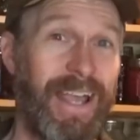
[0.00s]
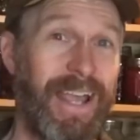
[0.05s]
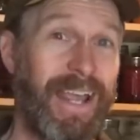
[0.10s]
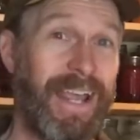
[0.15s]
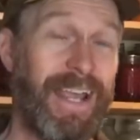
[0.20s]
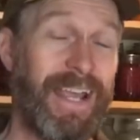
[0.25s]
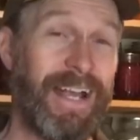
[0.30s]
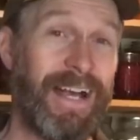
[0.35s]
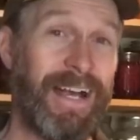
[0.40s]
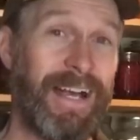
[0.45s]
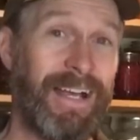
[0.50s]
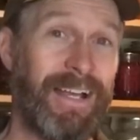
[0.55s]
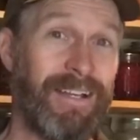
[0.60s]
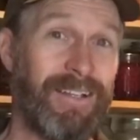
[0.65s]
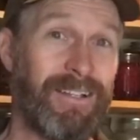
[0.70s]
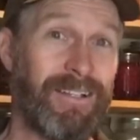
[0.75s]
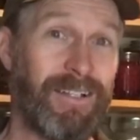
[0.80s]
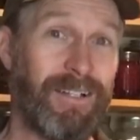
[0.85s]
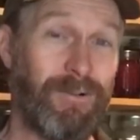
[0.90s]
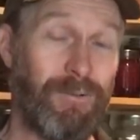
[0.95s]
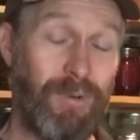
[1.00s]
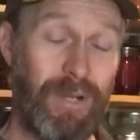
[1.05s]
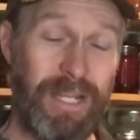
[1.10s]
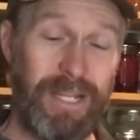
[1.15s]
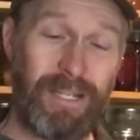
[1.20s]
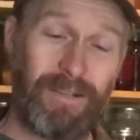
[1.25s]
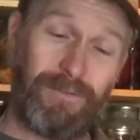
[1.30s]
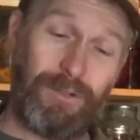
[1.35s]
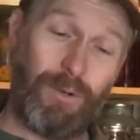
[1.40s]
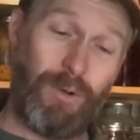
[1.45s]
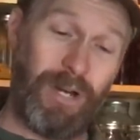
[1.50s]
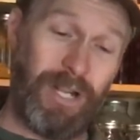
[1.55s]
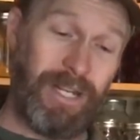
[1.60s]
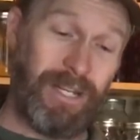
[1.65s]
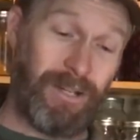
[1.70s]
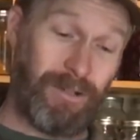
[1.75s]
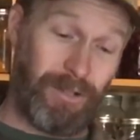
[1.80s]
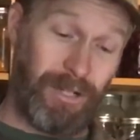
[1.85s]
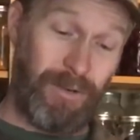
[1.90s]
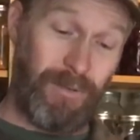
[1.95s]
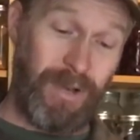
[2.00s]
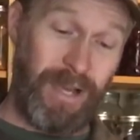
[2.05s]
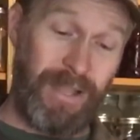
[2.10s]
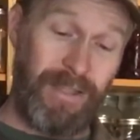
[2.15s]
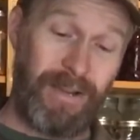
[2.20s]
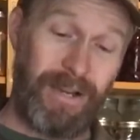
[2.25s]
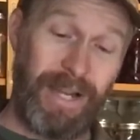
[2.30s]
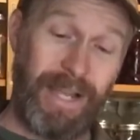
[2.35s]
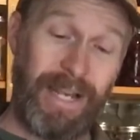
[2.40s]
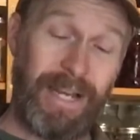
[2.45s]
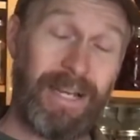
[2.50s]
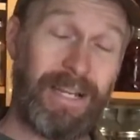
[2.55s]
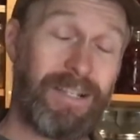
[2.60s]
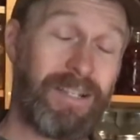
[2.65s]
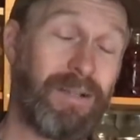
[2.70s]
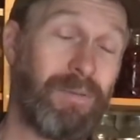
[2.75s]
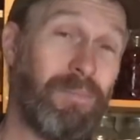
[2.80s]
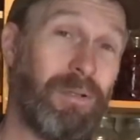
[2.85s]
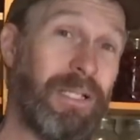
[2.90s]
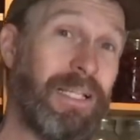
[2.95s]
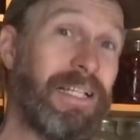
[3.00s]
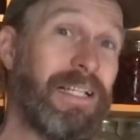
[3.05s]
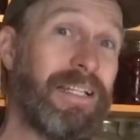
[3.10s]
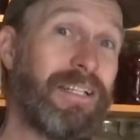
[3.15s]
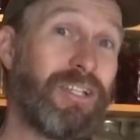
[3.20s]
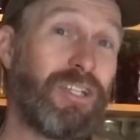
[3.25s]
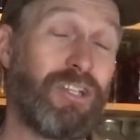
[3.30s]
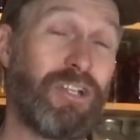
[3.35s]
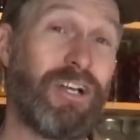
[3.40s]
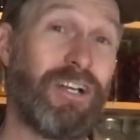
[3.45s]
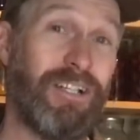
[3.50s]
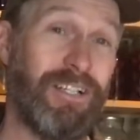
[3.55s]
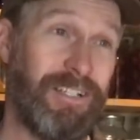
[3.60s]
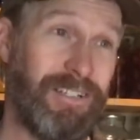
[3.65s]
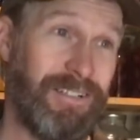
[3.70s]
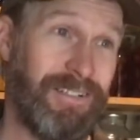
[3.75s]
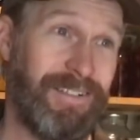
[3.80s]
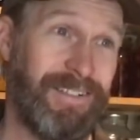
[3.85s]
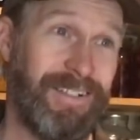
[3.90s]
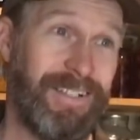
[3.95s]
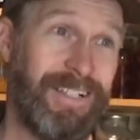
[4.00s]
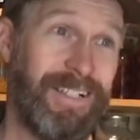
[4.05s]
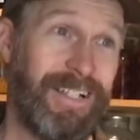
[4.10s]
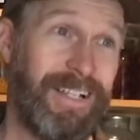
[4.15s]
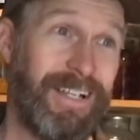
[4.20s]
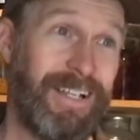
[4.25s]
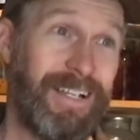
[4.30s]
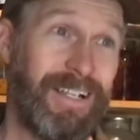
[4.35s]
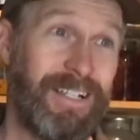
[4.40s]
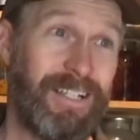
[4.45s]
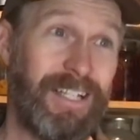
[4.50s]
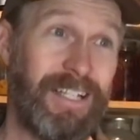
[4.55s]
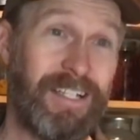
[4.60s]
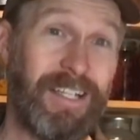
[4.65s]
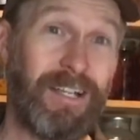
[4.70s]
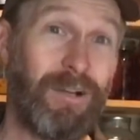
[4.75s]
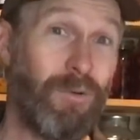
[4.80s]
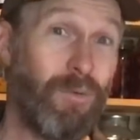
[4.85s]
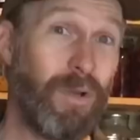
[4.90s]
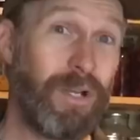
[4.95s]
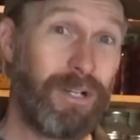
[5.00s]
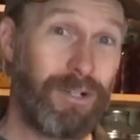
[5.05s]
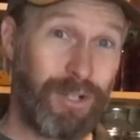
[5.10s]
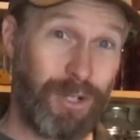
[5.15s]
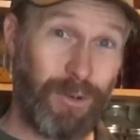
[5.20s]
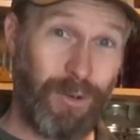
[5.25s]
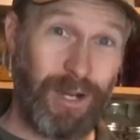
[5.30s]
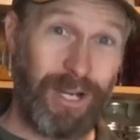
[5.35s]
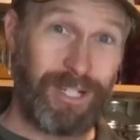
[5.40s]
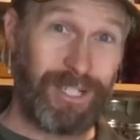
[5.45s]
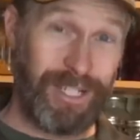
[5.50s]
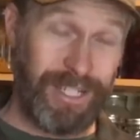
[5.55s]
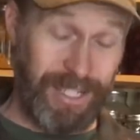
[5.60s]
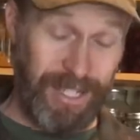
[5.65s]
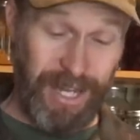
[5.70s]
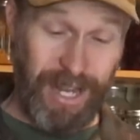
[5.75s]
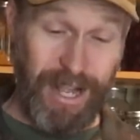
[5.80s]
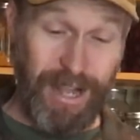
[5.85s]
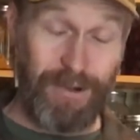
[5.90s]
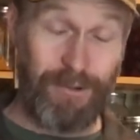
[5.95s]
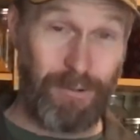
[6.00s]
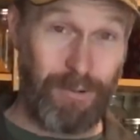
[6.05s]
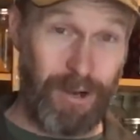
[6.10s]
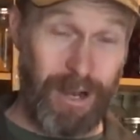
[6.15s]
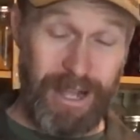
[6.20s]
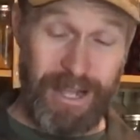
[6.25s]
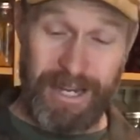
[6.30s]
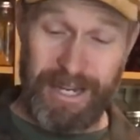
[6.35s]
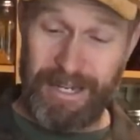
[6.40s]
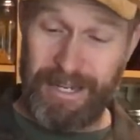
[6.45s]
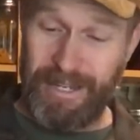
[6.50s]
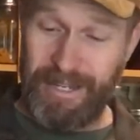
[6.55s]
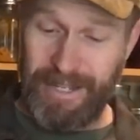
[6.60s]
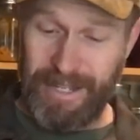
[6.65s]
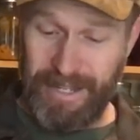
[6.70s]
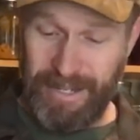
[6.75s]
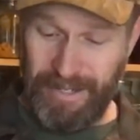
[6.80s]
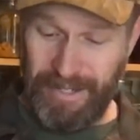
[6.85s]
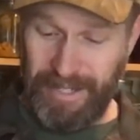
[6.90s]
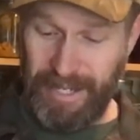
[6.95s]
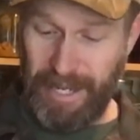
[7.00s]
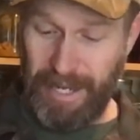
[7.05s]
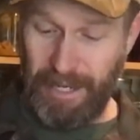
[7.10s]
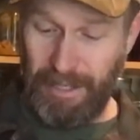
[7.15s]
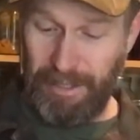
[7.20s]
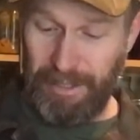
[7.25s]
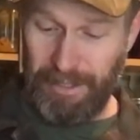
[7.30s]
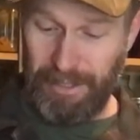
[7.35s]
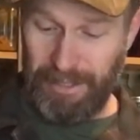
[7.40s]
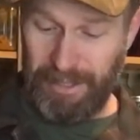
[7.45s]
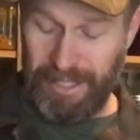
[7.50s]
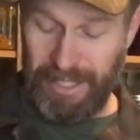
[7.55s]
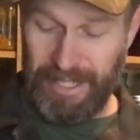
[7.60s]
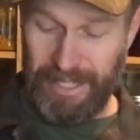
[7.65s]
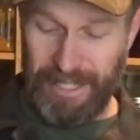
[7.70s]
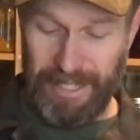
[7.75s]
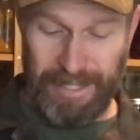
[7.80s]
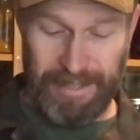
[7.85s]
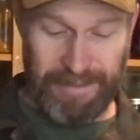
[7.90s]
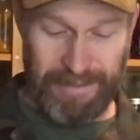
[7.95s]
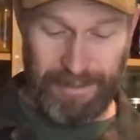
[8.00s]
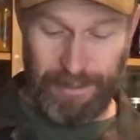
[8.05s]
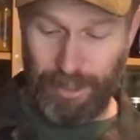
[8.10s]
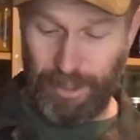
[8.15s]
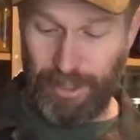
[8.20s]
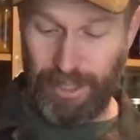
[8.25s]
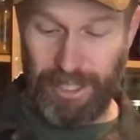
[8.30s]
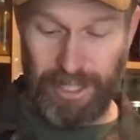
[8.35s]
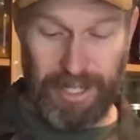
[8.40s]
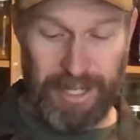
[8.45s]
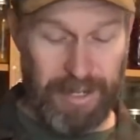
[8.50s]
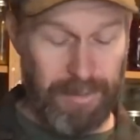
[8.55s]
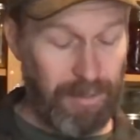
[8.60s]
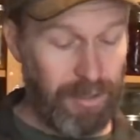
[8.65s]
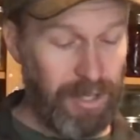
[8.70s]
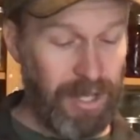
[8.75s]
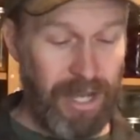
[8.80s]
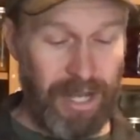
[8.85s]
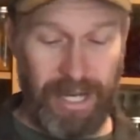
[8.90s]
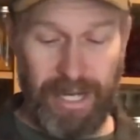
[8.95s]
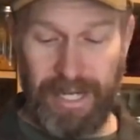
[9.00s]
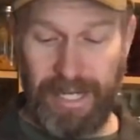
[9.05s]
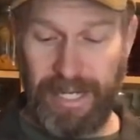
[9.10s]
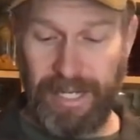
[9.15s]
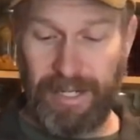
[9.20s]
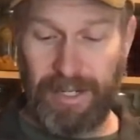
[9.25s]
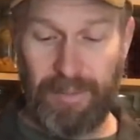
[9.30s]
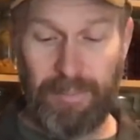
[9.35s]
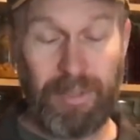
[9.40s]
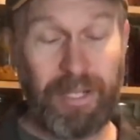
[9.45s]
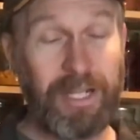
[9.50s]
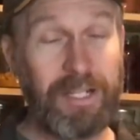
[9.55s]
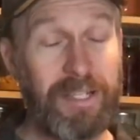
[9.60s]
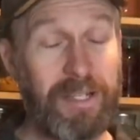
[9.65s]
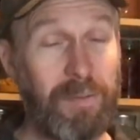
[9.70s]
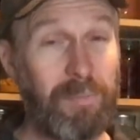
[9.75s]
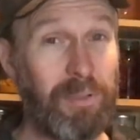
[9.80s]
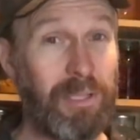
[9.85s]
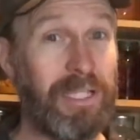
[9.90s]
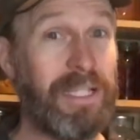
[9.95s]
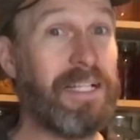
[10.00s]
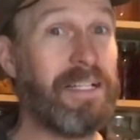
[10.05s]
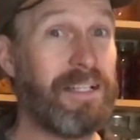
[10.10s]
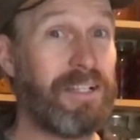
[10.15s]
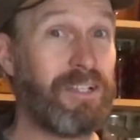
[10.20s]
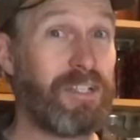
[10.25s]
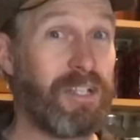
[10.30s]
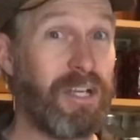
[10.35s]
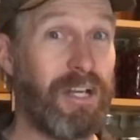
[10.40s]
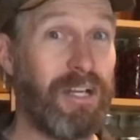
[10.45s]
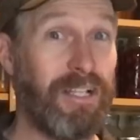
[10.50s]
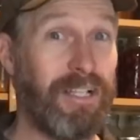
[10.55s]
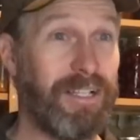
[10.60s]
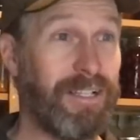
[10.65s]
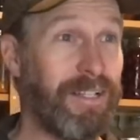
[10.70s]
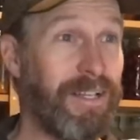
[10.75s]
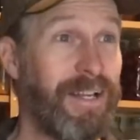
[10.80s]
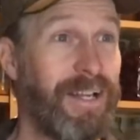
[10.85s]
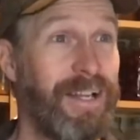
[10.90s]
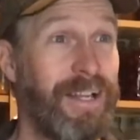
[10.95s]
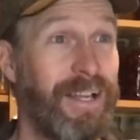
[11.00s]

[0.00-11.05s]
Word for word: and a week of 20-degree weather, and it is completely solid. It's like a winter squash. It's not rotted. It's got a little critter nibbled on it here, but it's completely solid.